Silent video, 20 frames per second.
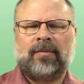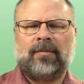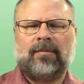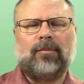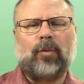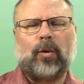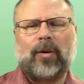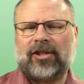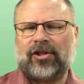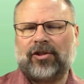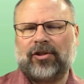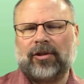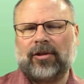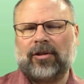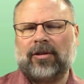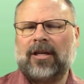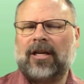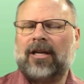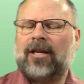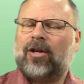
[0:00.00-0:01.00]
Moisture,
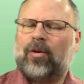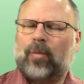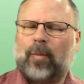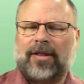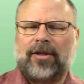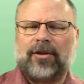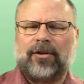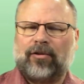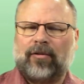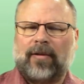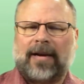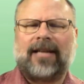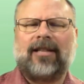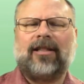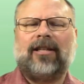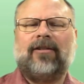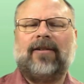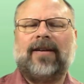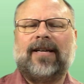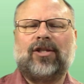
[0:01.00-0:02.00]
whether
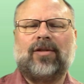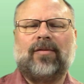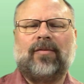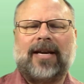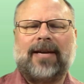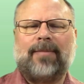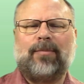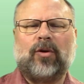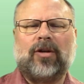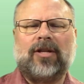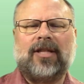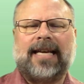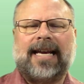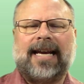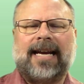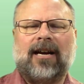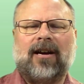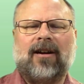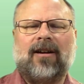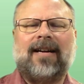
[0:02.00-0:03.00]
directly or as a vapor in the
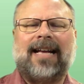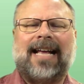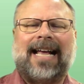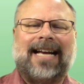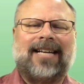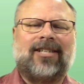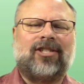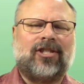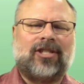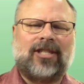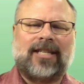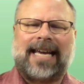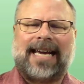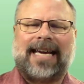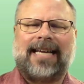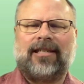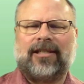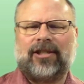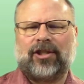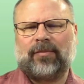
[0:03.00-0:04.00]
air, acts as a
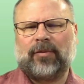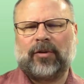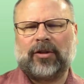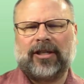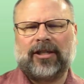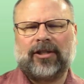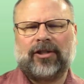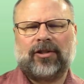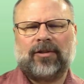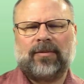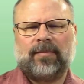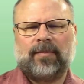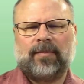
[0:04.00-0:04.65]
catalyst for this.